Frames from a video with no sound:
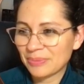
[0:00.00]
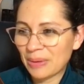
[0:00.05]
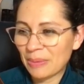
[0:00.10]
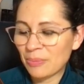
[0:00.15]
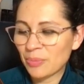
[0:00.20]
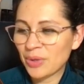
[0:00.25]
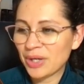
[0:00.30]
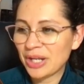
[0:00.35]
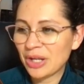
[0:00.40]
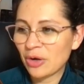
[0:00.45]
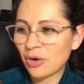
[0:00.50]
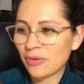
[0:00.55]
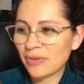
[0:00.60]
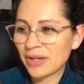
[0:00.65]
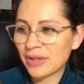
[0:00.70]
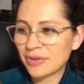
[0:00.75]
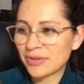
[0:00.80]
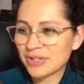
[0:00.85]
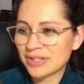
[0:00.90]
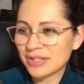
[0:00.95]
I'm reading all
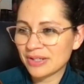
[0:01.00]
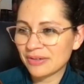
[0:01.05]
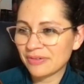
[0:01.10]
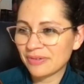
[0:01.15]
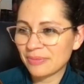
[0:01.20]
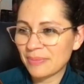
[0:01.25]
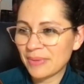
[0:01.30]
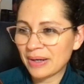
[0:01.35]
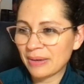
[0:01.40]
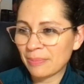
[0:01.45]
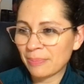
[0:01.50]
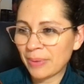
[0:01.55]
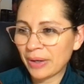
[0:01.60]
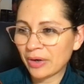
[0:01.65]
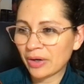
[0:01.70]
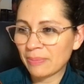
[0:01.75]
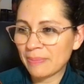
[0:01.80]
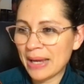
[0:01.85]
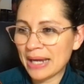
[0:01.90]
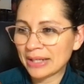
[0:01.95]
the other stuff.
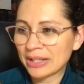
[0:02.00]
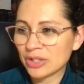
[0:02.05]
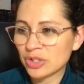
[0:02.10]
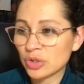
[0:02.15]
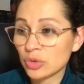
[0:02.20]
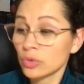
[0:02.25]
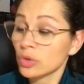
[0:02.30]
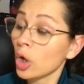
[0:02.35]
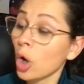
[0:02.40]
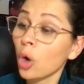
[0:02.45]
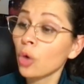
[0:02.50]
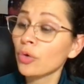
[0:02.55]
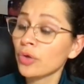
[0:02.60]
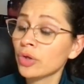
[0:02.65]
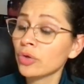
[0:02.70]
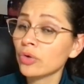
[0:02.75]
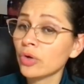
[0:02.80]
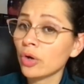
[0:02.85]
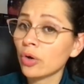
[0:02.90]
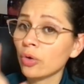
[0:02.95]
Apparent magnitude. Oh,
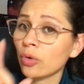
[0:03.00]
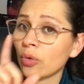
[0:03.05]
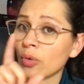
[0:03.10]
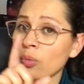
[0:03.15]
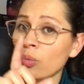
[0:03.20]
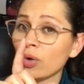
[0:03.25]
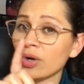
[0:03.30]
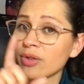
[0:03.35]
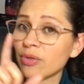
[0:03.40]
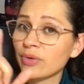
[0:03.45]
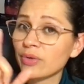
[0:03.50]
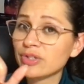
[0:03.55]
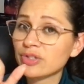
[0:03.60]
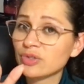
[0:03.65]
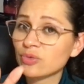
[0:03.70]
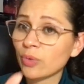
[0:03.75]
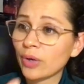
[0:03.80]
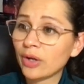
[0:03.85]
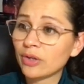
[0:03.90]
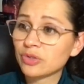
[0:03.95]
one of the
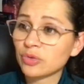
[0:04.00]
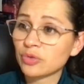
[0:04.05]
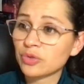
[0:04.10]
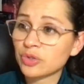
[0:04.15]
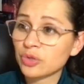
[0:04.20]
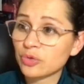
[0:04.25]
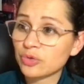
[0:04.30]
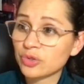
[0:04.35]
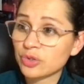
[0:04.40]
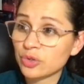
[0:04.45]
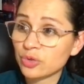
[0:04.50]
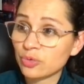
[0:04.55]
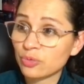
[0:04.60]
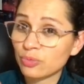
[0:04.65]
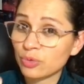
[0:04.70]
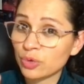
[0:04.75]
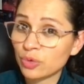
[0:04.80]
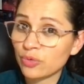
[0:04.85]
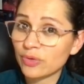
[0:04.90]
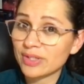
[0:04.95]
reasons why I also chose
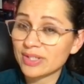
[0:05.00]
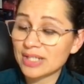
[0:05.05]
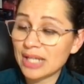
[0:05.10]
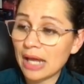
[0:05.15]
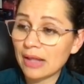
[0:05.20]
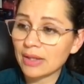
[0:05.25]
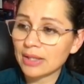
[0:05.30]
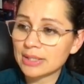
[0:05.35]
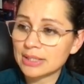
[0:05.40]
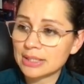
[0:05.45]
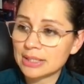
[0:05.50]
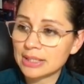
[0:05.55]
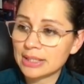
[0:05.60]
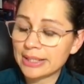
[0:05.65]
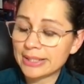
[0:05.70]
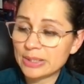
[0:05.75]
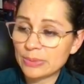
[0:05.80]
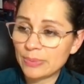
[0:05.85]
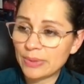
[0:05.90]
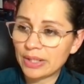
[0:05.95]
to do this
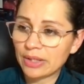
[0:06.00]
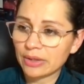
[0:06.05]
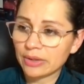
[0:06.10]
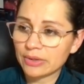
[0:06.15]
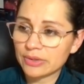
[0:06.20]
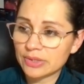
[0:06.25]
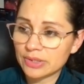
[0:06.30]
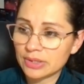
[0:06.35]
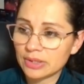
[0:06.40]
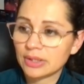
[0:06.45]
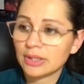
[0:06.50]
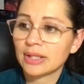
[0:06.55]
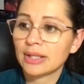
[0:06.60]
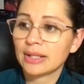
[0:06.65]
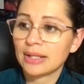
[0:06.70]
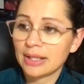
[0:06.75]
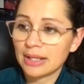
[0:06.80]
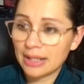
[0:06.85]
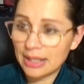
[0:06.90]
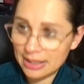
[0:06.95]
galaxy is because
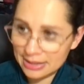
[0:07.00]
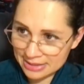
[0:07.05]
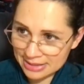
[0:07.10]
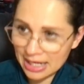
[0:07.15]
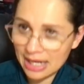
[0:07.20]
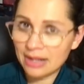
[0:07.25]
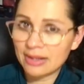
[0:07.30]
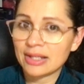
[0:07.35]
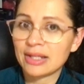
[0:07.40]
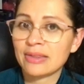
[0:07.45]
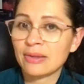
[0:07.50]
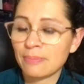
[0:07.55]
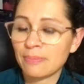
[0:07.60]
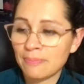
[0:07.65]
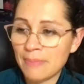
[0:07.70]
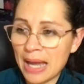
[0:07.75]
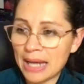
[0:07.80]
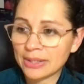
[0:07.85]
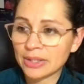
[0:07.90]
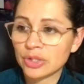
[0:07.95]
exactly
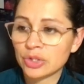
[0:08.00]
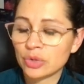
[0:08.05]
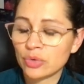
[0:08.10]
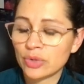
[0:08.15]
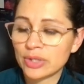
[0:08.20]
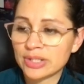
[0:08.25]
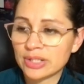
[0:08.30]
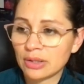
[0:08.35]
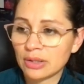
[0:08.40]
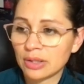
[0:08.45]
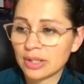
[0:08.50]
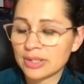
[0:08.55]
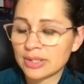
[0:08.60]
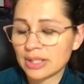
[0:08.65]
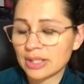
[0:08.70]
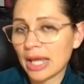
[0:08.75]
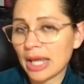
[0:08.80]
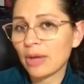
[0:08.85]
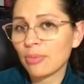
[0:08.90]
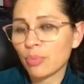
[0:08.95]
the magnitude. It's a
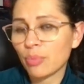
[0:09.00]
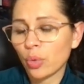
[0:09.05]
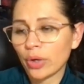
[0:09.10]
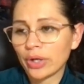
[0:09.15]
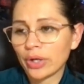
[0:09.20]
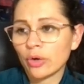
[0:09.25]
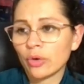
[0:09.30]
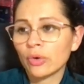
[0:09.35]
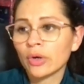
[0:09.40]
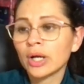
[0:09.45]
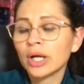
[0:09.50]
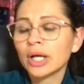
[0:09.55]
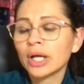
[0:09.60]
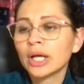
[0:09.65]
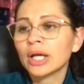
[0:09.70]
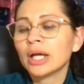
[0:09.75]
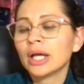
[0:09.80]
8.0.